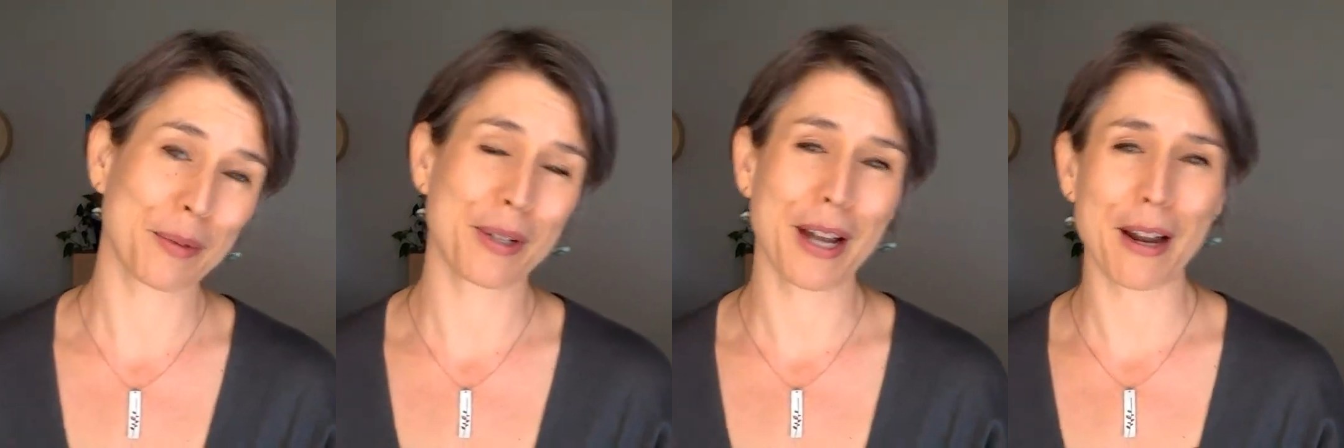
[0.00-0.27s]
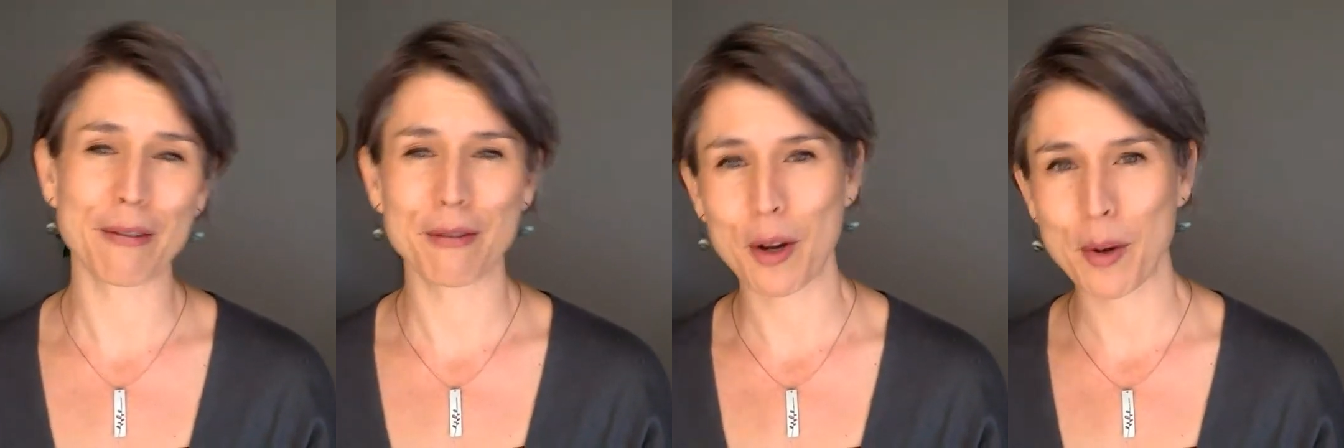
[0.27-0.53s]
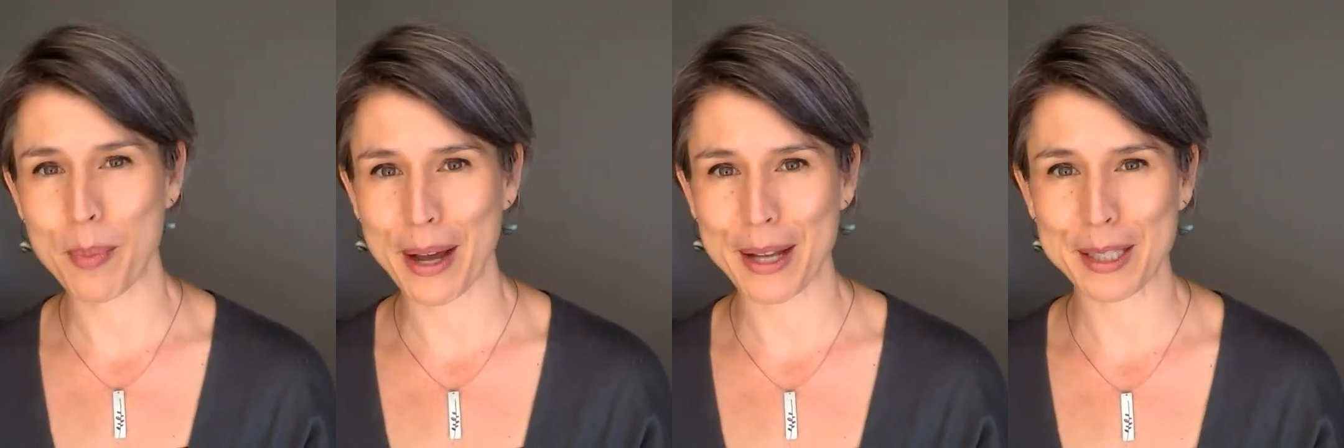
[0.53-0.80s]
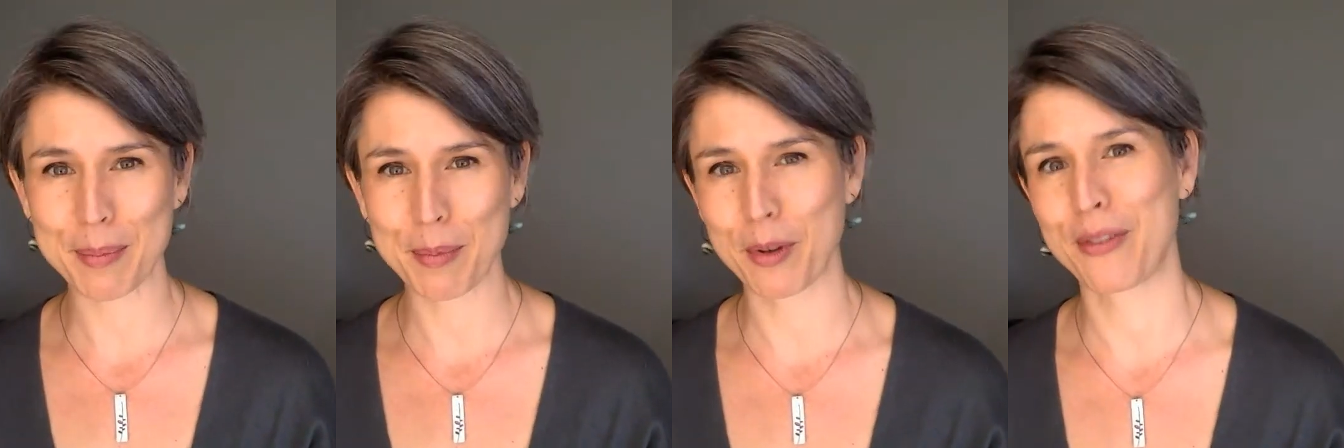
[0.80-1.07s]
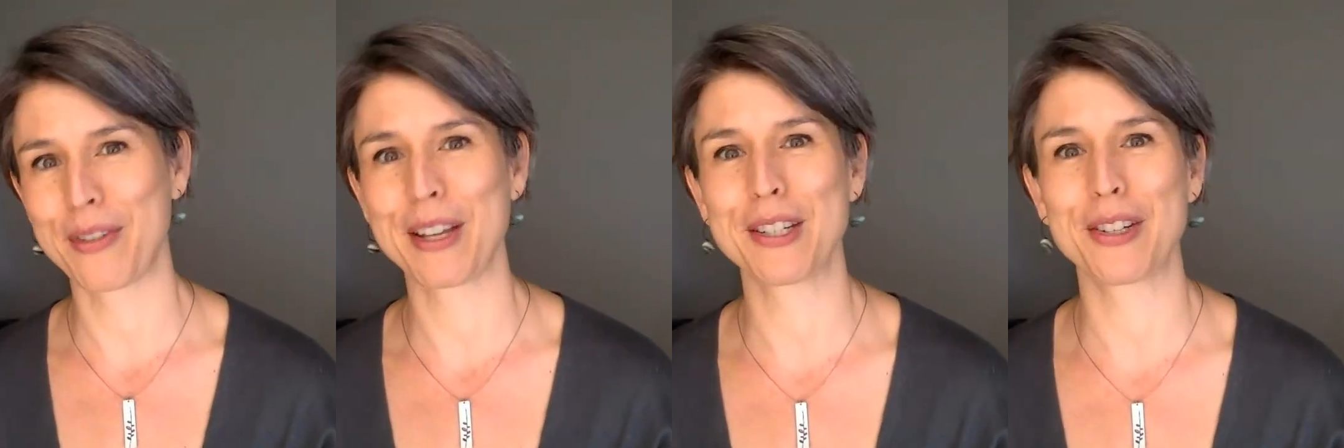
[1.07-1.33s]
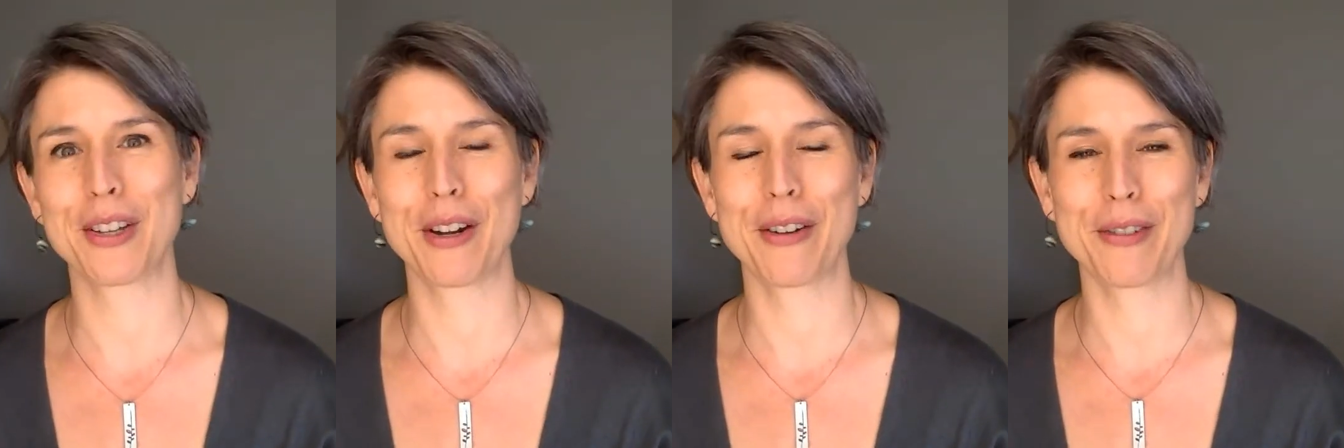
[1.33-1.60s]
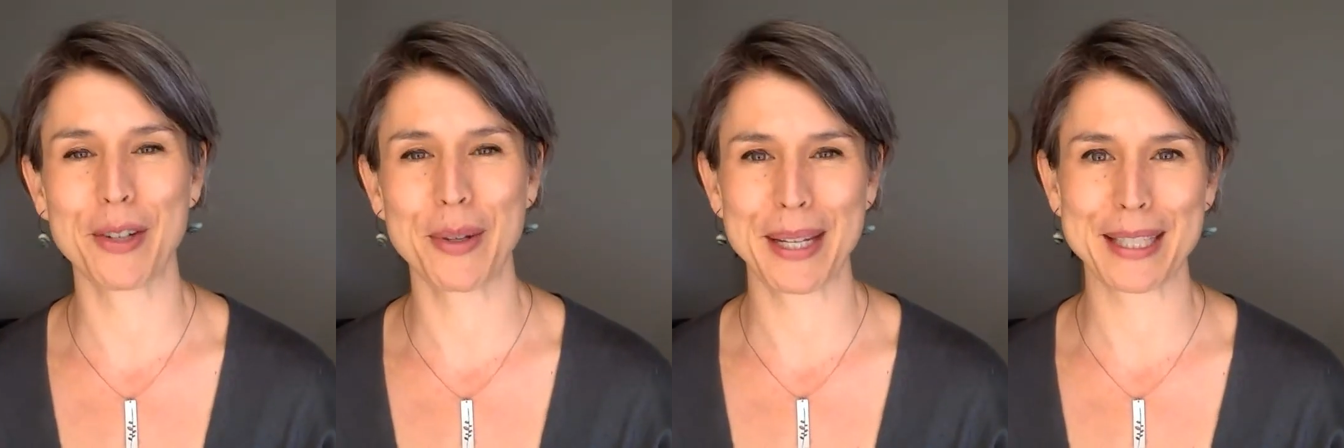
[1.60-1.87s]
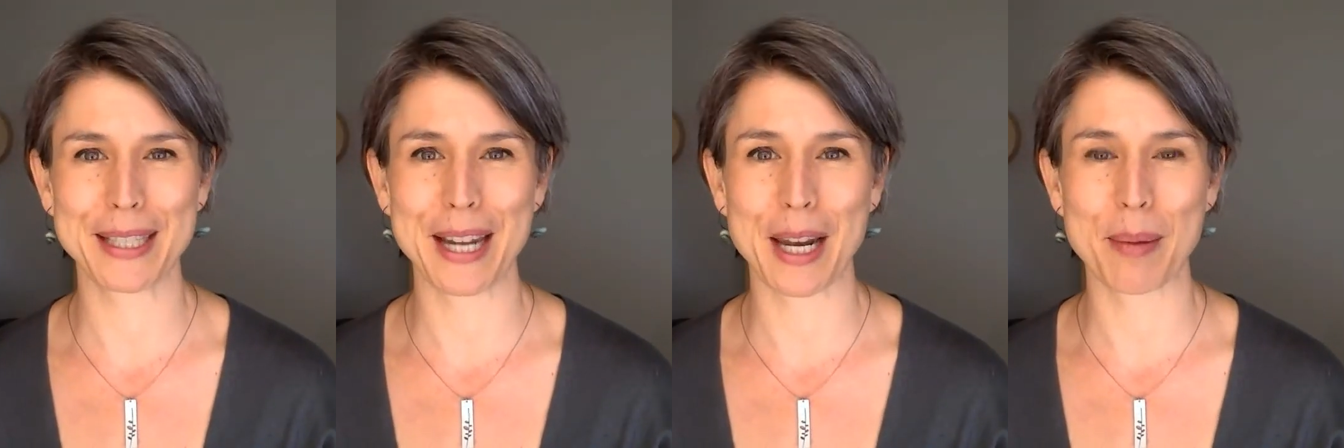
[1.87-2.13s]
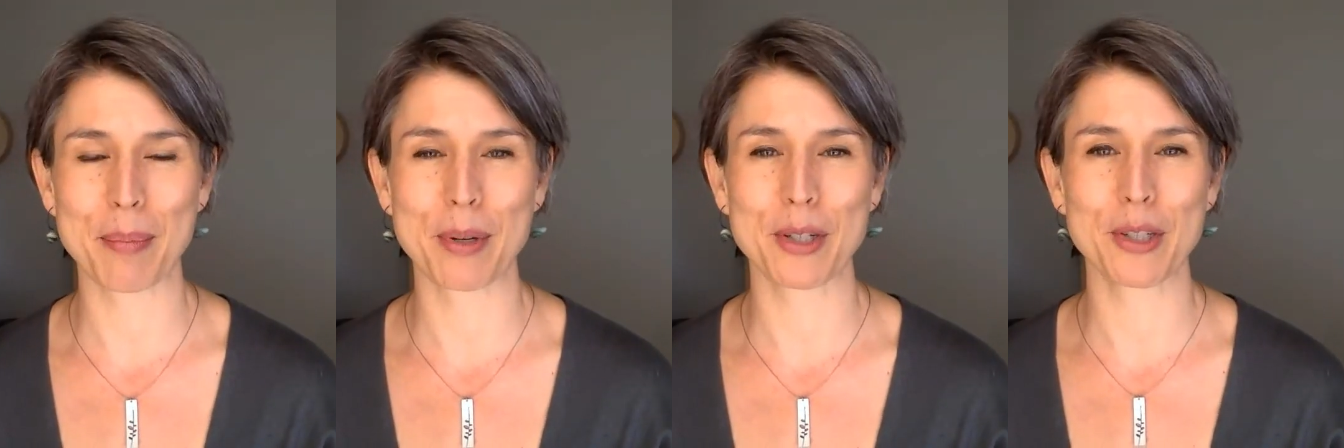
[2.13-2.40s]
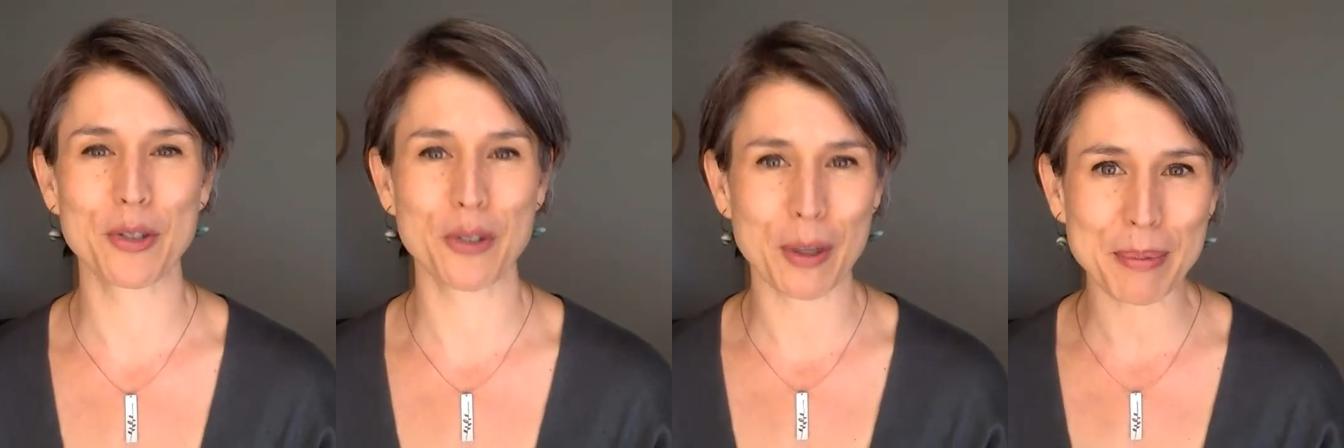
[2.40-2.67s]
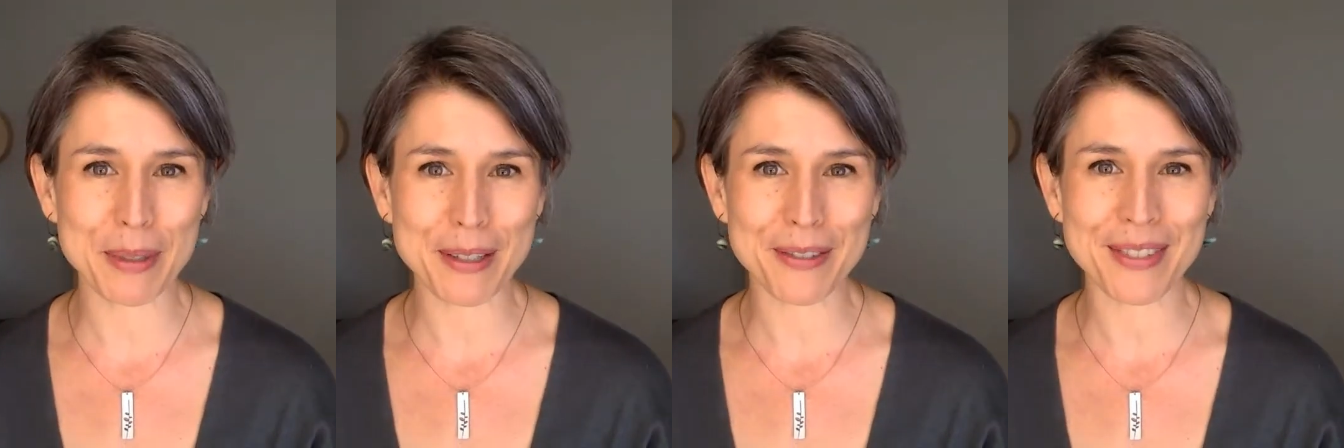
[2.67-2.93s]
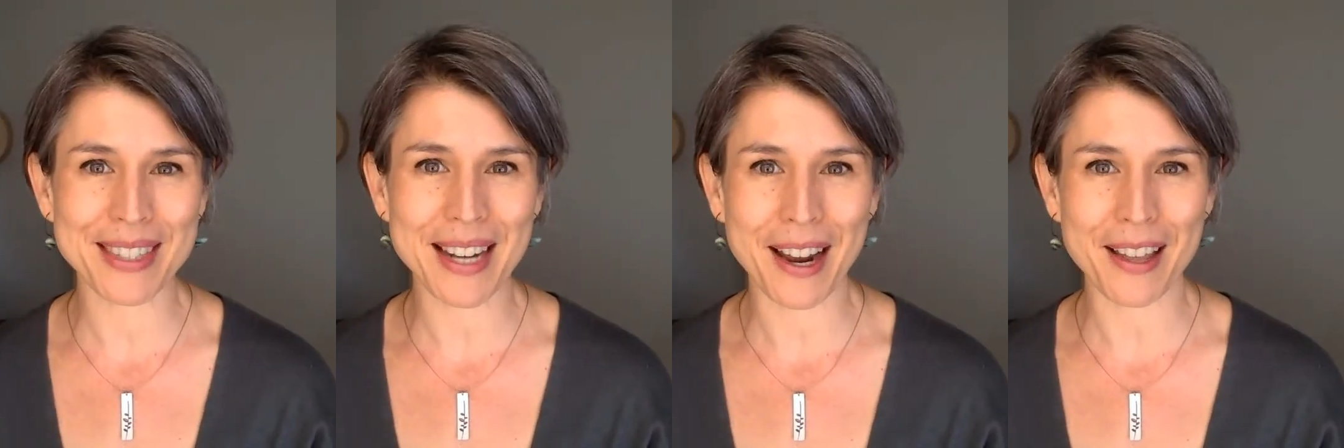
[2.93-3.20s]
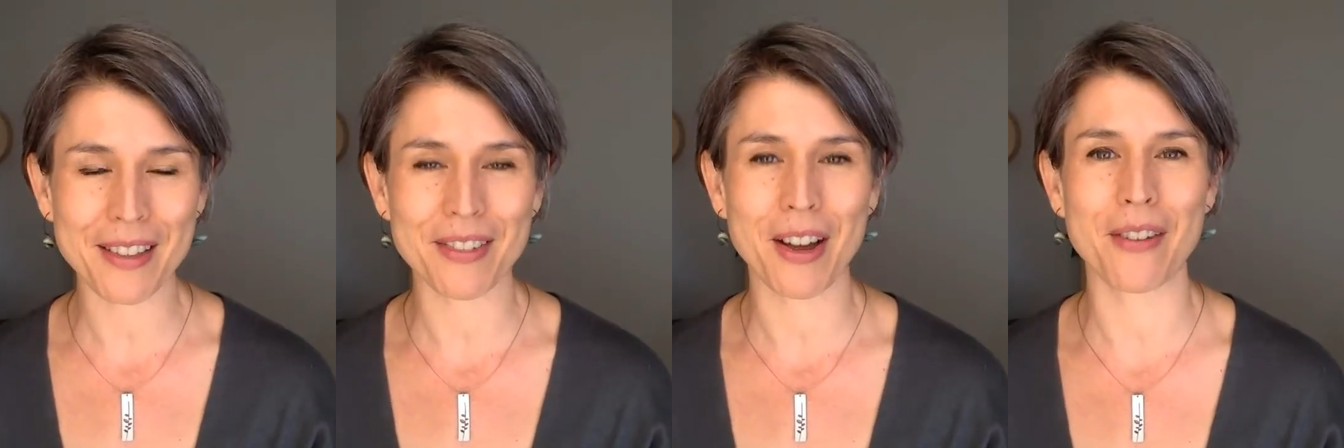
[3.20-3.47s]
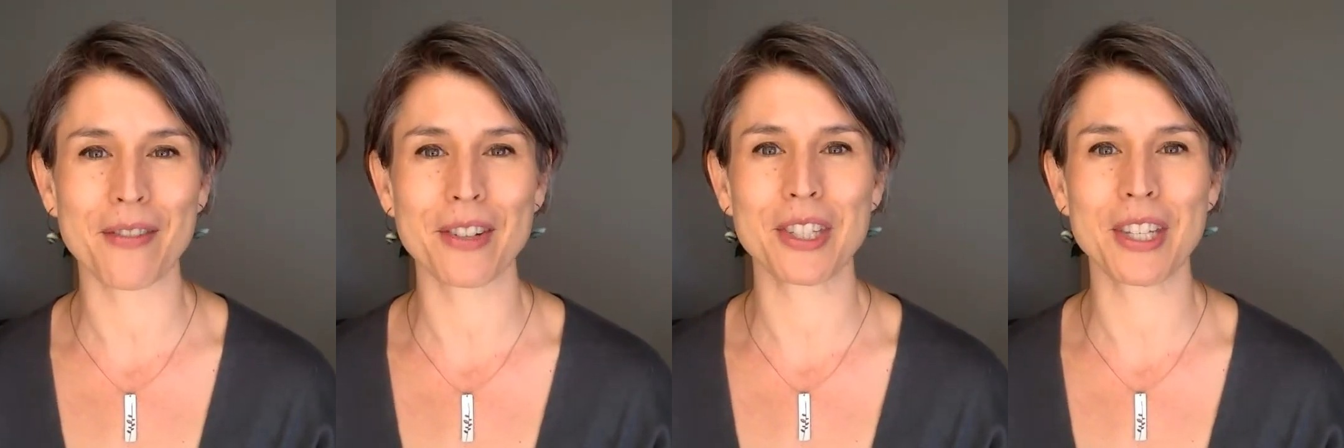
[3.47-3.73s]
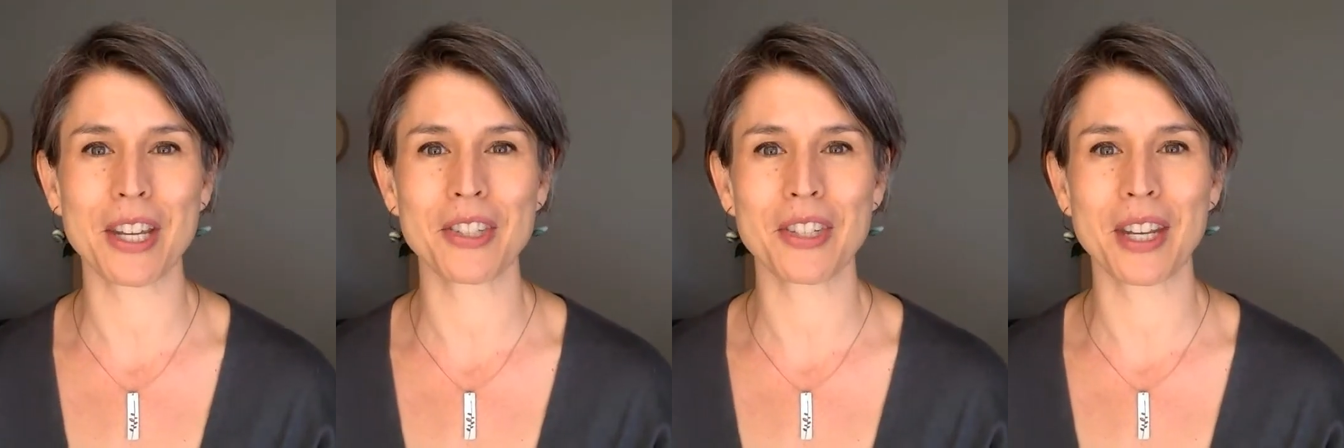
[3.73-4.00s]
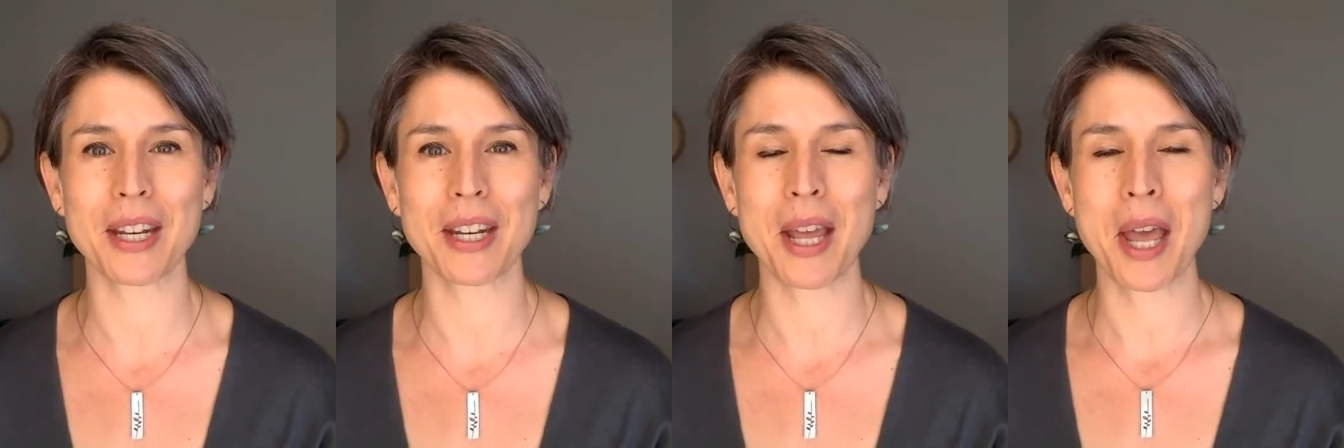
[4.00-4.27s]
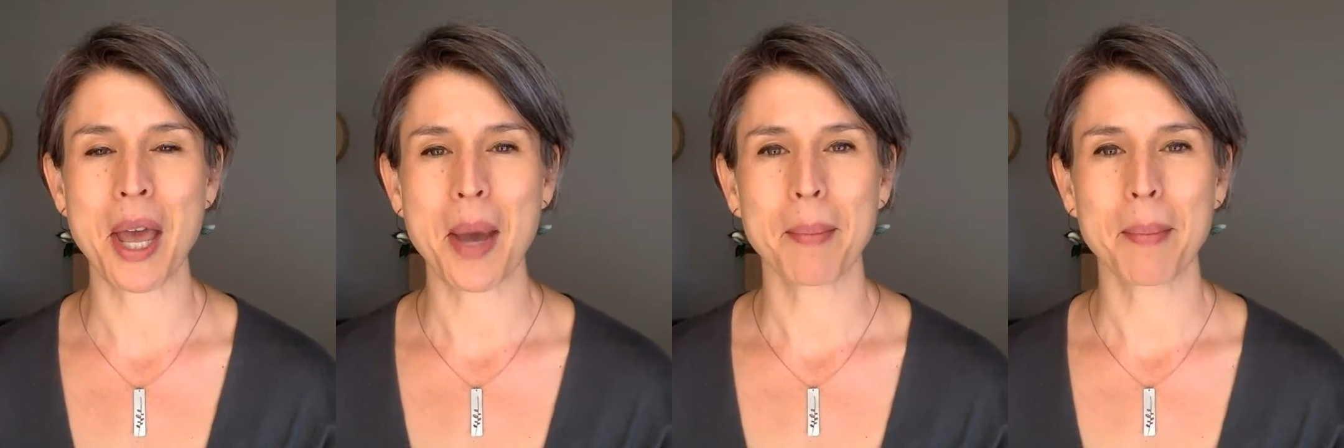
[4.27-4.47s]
We're not robots. Motivational interviewing is not a prescriptive style of conversation.